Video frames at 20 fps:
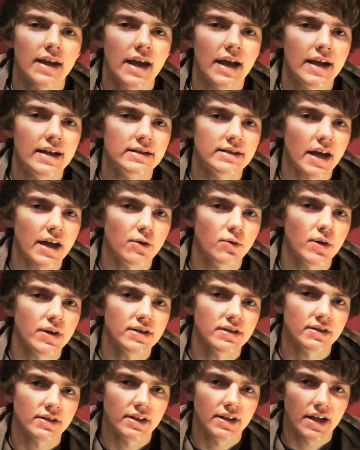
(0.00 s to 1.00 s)
and I
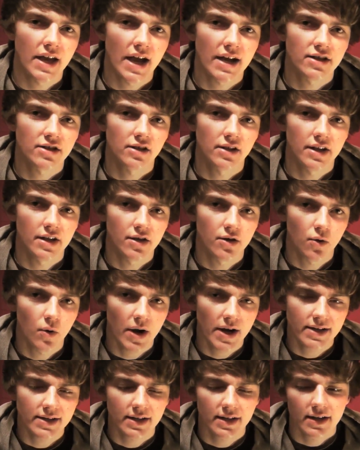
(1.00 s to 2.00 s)
recently actually
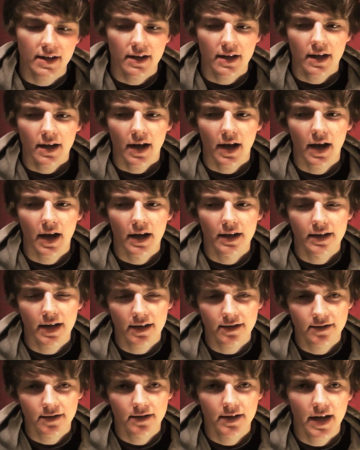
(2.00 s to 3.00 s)
quit
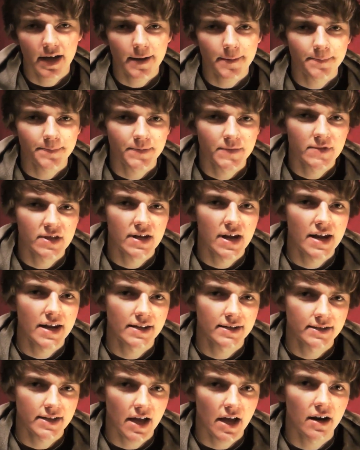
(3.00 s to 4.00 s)
yesterday. Today
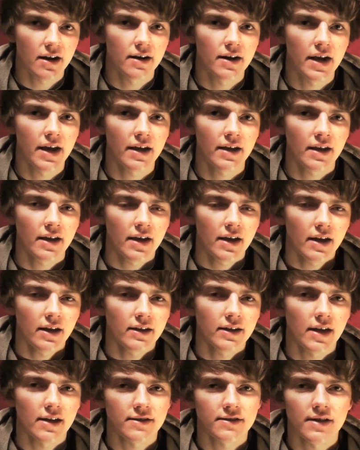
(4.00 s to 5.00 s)
is Saturday.
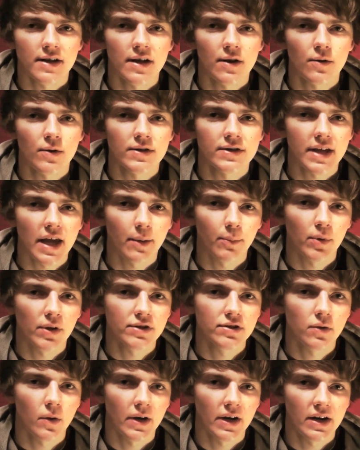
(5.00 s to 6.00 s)
Yesterday was April
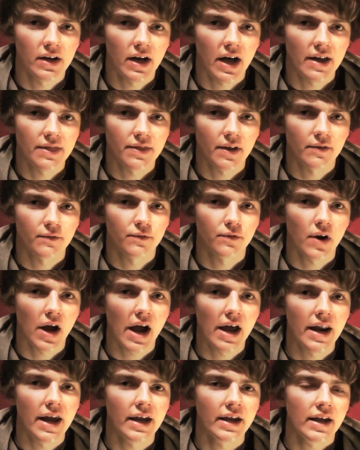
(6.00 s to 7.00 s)
29th on
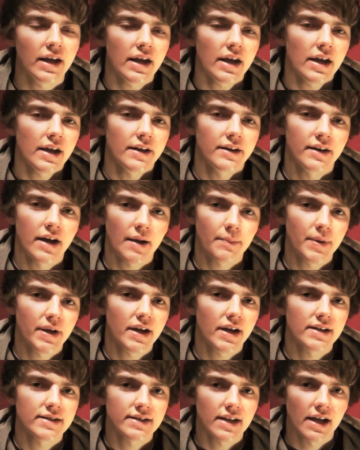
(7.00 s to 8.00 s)
Friday. Not
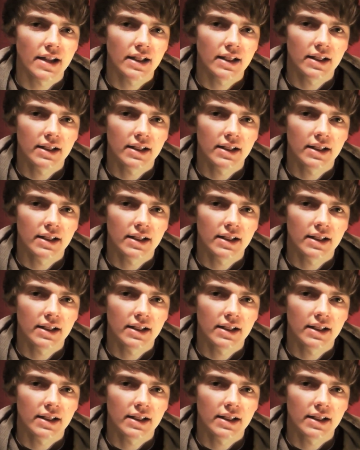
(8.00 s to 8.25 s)
because I